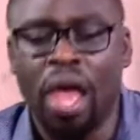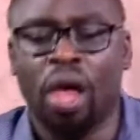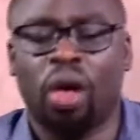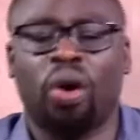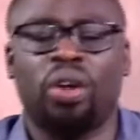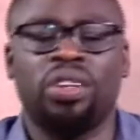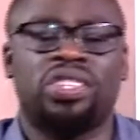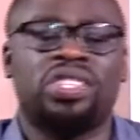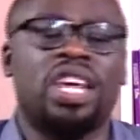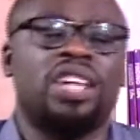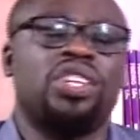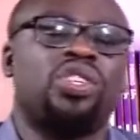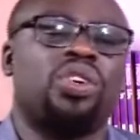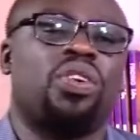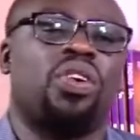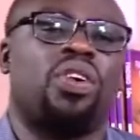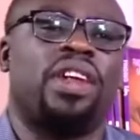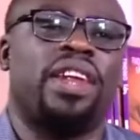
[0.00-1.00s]

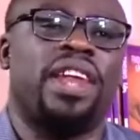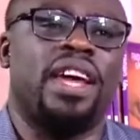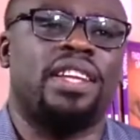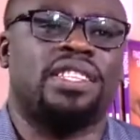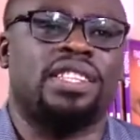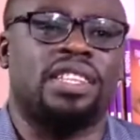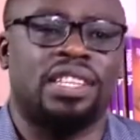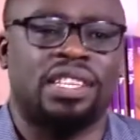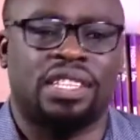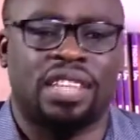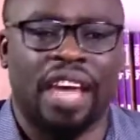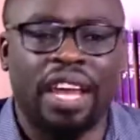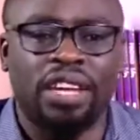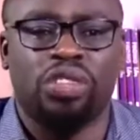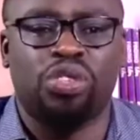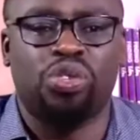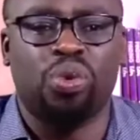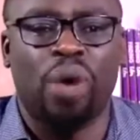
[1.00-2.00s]
Concessional debts
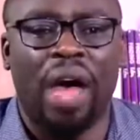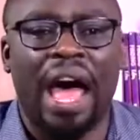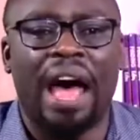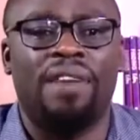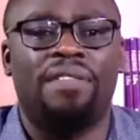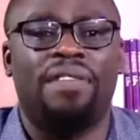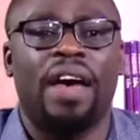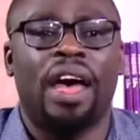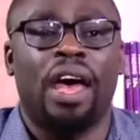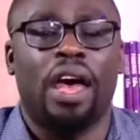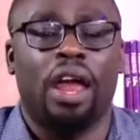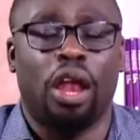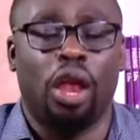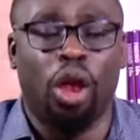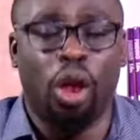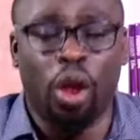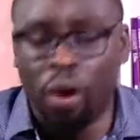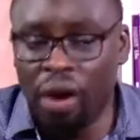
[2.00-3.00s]
tend to have
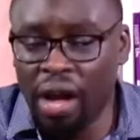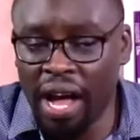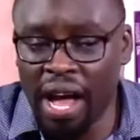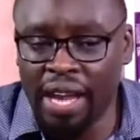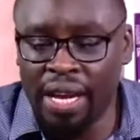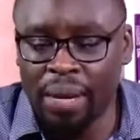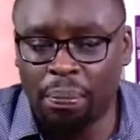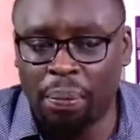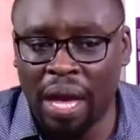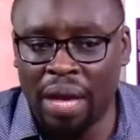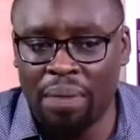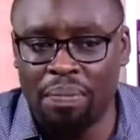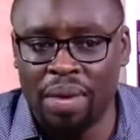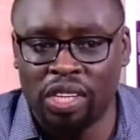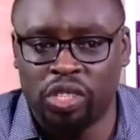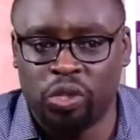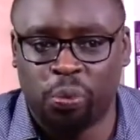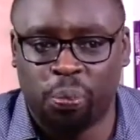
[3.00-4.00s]
longer
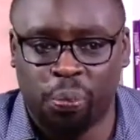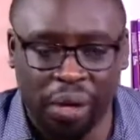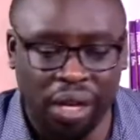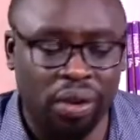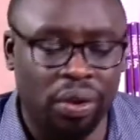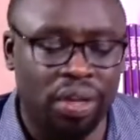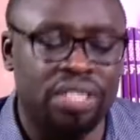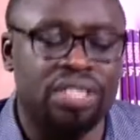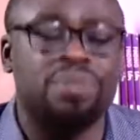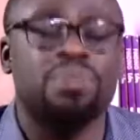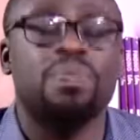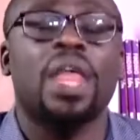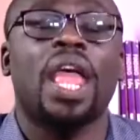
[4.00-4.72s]
repayment periods,